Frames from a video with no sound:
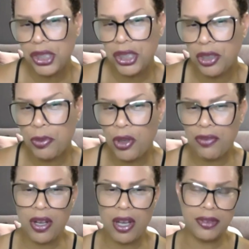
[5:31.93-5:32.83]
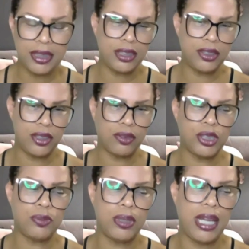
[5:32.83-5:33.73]
she a little more involved in,
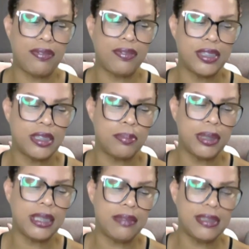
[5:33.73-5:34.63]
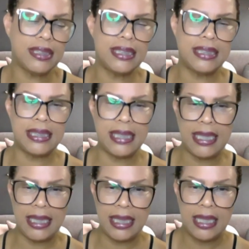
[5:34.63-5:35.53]
she would like for us to believe. This is the
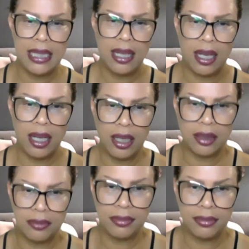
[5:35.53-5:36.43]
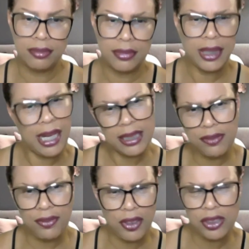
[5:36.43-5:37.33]
thing.
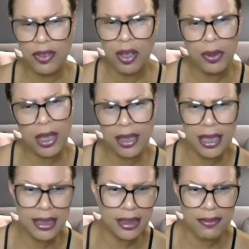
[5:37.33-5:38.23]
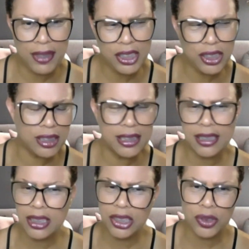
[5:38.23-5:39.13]
Ashley, first of all, with all that stuff I just
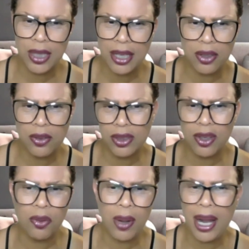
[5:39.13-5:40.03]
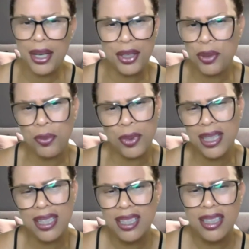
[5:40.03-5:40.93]
listed that you got going on, why are you
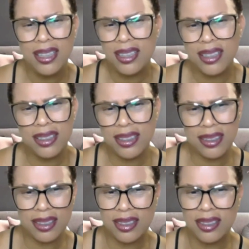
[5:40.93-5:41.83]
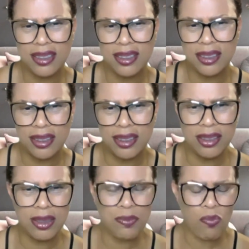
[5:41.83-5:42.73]
what?
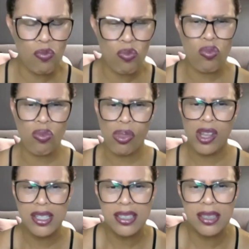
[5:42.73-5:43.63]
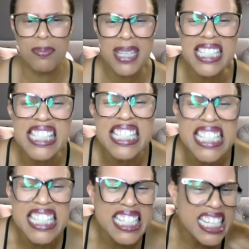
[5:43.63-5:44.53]
Girl, some mess.